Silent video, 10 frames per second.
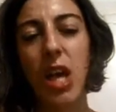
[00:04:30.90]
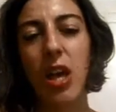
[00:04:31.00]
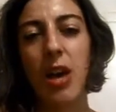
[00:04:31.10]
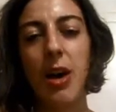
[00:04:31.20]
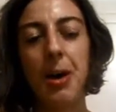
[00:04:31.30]

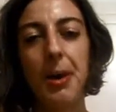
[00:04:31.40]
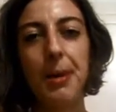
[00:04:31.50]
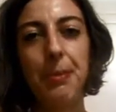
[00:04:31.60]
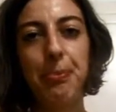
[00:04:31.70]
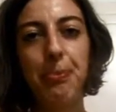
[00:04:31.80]

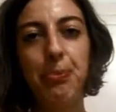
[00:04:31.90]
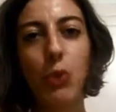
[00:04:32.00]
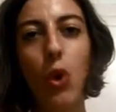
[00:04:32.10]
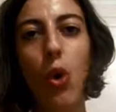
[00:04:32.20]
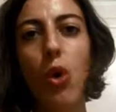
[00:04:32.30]
um,
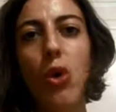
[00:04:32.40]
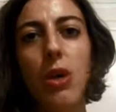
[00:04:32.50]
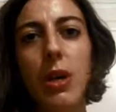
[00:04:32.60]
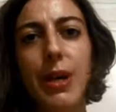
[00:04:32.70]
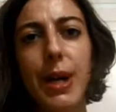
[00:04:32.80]

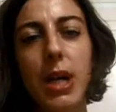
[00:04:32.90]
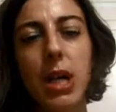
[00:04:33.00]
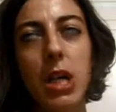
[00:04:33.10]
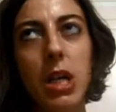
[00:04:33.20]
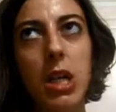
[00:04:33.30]
or
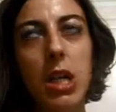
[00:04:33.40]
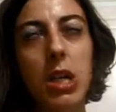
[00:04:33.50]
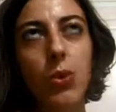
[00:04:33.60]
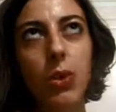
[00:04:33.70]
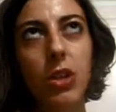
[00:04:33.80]

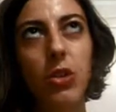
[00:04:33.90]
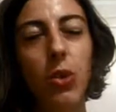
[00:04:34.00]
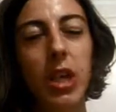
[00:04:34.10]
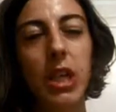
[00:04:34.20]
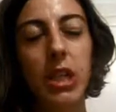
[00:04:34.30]
what do
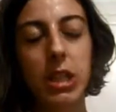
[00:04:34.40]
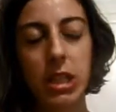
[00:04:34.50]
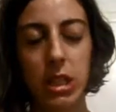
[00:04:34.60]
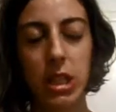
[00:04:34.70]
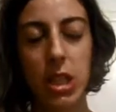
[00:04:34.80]
I eat?
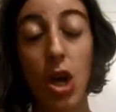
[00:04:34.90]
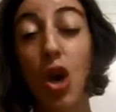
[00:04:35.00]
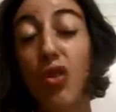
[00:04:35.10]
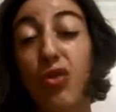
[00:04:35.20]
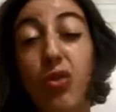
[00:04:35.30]

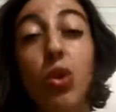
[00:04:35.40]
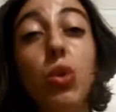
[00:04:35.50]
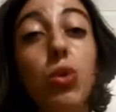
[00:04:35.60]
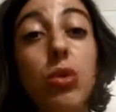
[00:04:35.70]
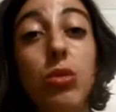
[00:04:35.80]

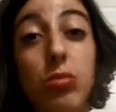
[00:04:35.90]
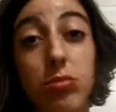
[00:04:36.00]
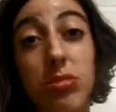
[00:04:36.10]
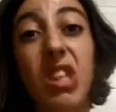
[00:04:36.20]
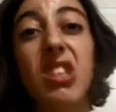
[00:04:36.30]
Fruit.
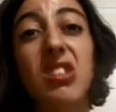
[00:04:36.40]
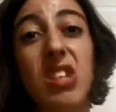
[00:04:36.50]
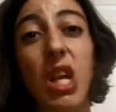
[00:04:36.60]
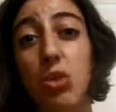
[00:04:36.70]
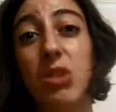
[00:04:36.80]
That is
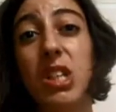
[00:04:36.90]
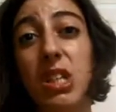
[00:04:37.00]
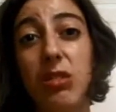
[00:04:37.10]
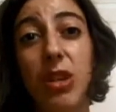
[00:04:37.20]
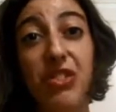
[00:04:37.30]
actually,
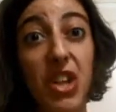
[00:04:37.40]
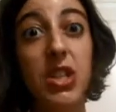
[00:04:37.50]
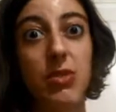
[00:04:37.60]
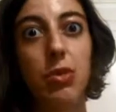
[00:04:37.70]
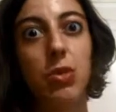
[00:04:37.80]
if there is
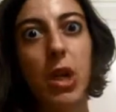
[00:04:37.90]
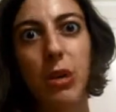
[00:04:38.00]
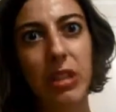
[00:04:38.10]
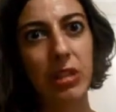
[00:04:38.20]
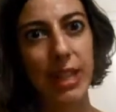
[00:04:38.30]
fruit, I
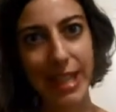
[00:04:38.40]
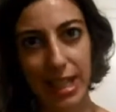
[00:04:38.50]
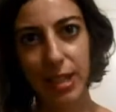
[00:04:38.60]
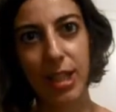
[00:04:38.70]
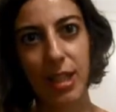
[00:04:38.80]
will
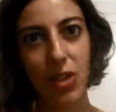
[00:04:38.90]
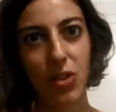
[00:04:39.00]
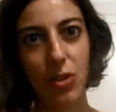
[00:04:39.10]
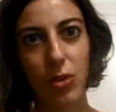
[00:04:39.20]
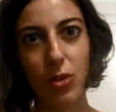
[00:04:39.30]

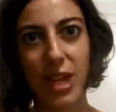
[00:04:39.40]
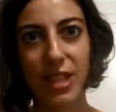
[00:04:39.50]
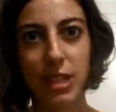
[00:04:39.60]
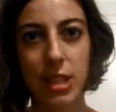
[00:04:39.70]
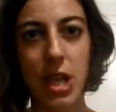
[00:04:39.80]
rate
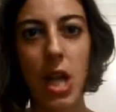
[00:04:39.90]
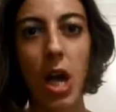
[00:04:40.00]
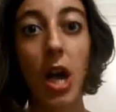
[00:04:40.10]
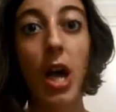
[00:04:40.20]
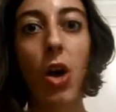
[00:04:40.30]
it,
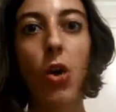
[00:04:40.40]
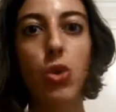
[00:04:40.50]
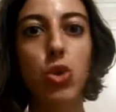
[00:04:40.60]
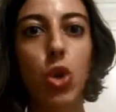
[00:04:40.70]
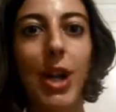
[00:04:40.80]
or
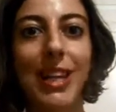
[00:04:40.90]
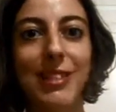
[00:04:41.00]
chocolate.